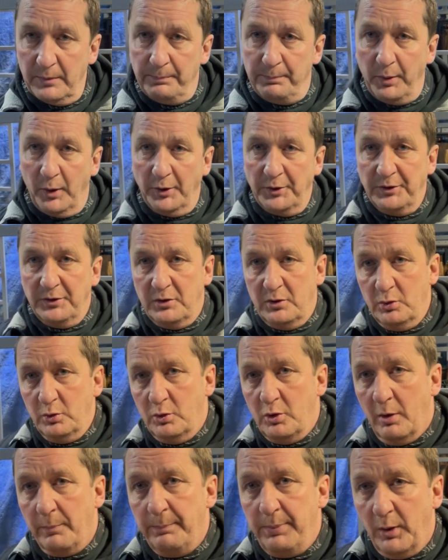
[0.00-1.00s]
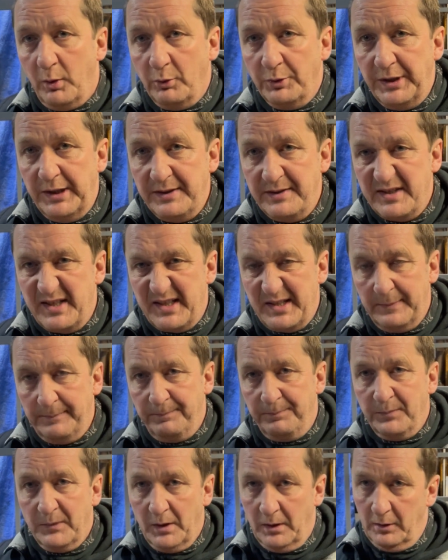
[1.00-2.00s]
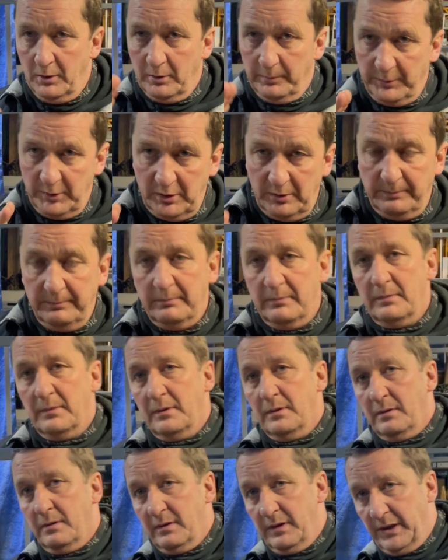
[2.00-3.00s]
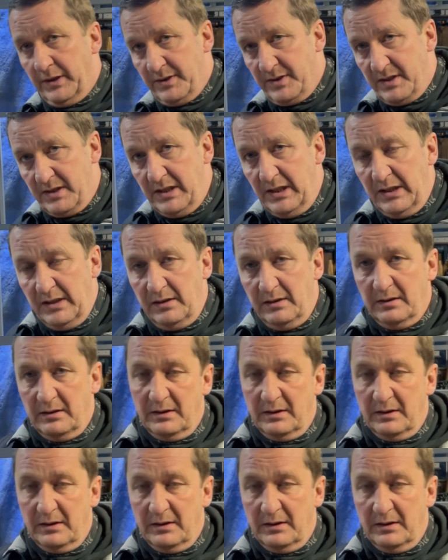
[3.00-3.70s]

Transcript: bond two components, aluminum and steel,